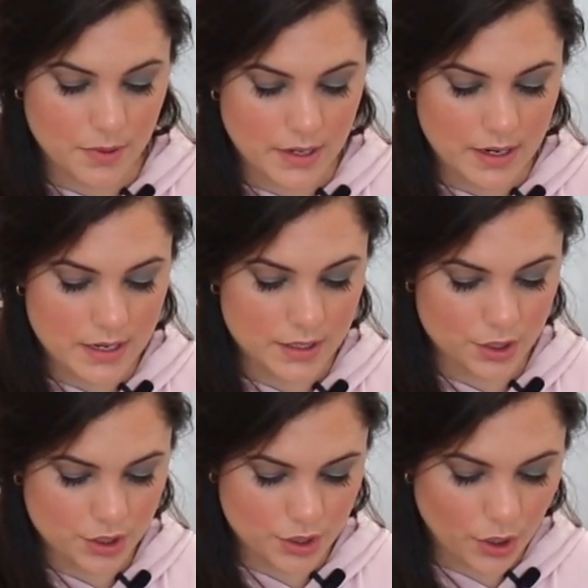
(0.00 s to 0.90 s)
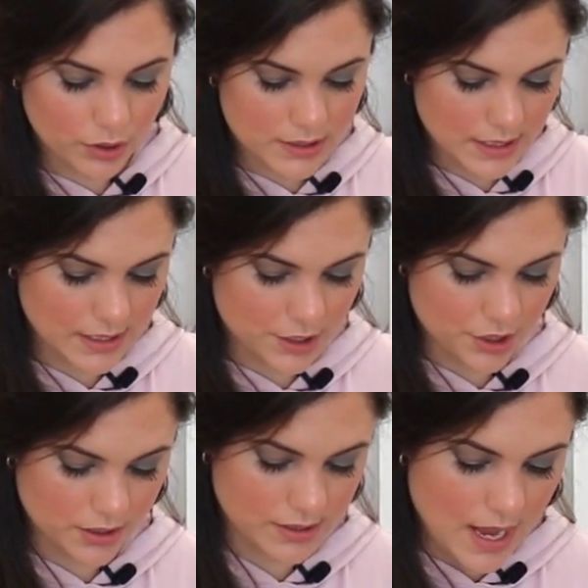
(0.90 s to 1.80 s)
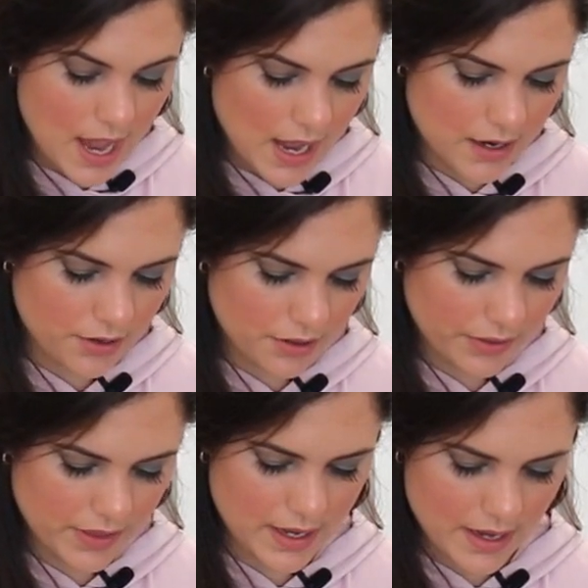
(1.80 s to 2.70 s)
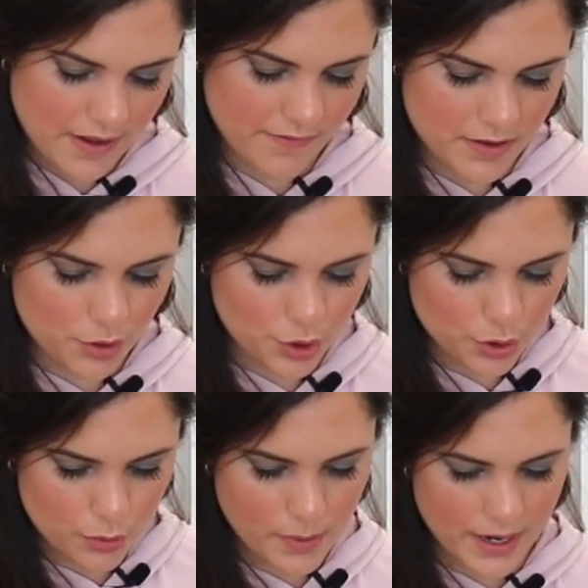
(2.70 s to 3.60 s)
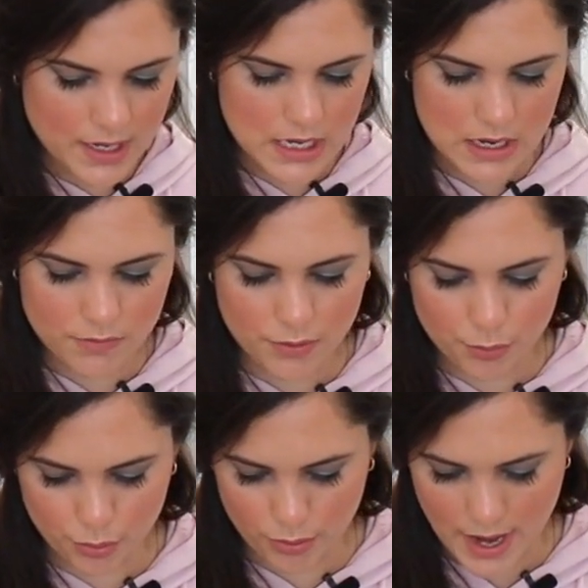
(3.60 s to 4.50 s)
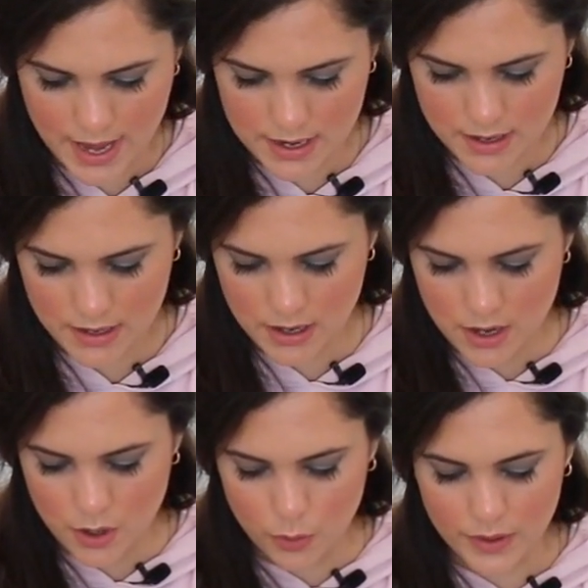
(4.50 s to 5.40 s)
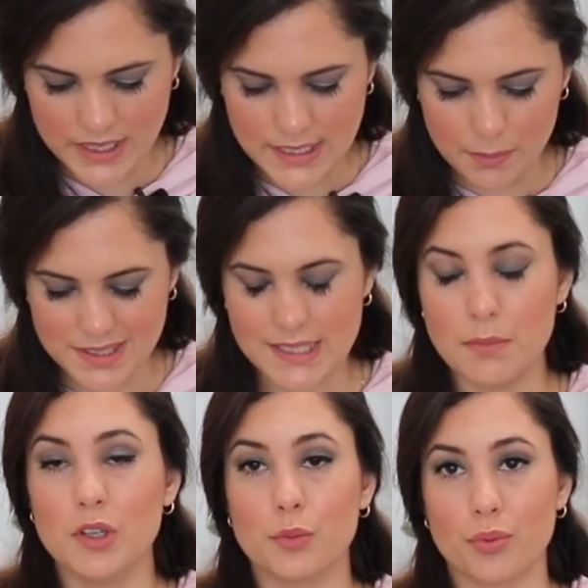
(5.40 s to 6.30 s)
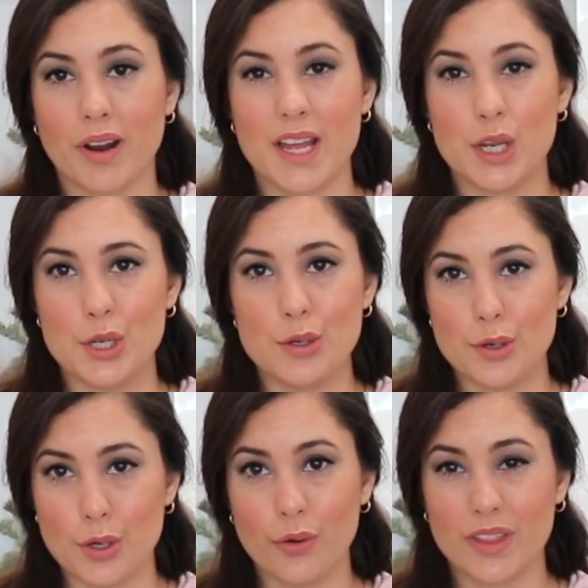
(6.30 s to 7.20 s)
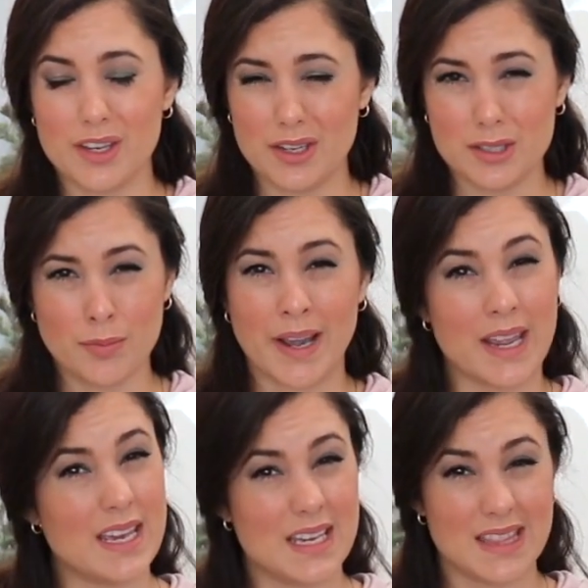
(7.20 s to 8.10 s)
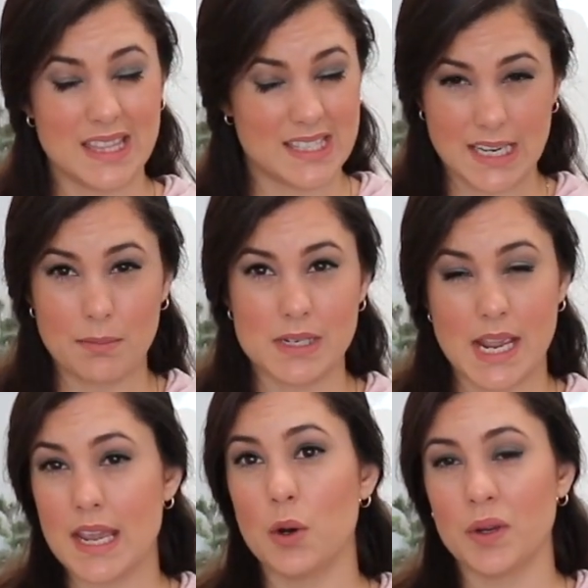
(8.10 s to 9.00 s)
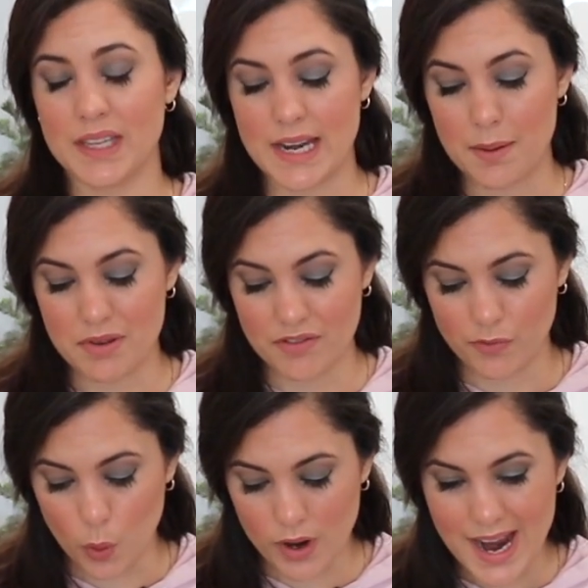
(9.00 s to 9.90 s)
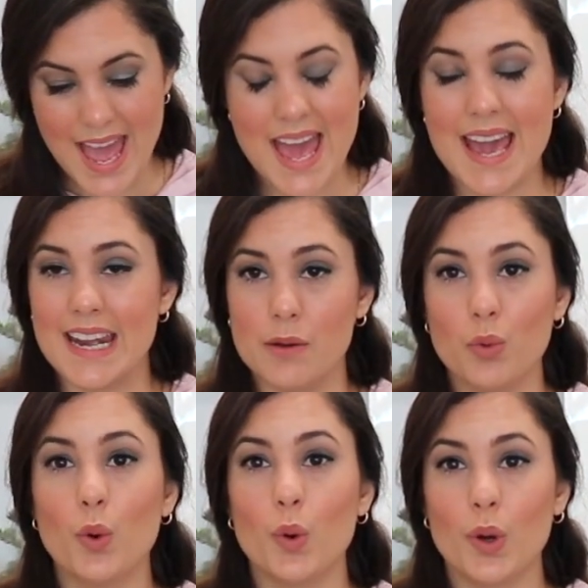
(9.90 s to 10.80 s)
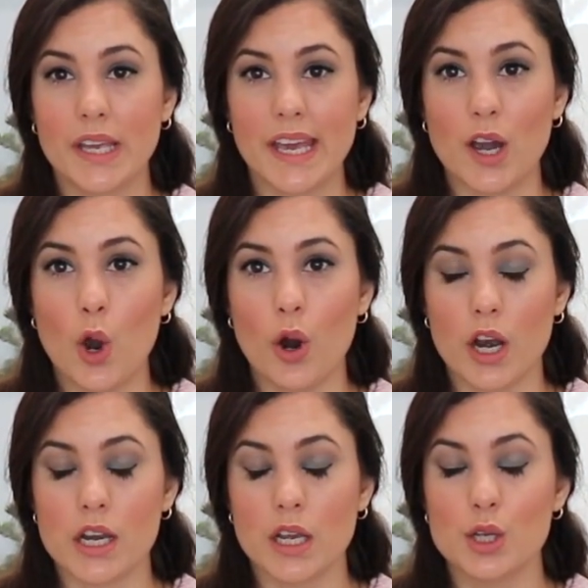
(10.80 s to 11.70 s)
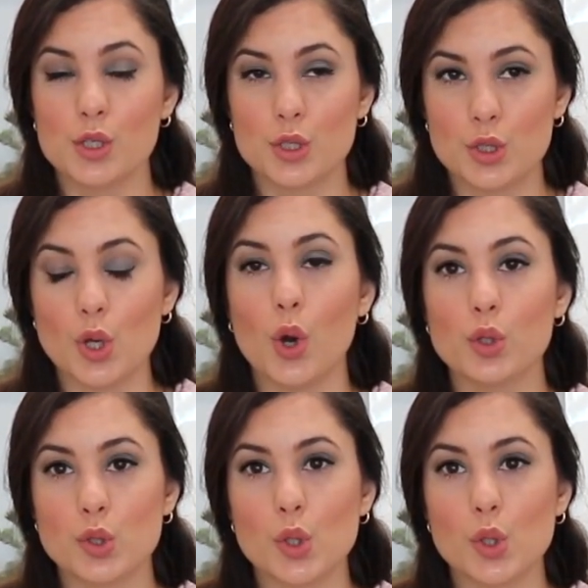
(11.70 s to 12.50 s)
but it is so delicious. Another thing, if you do buy Cuban bread or any type of similar bread, you know that you need to buy it the same day or the night before, and it will get hard so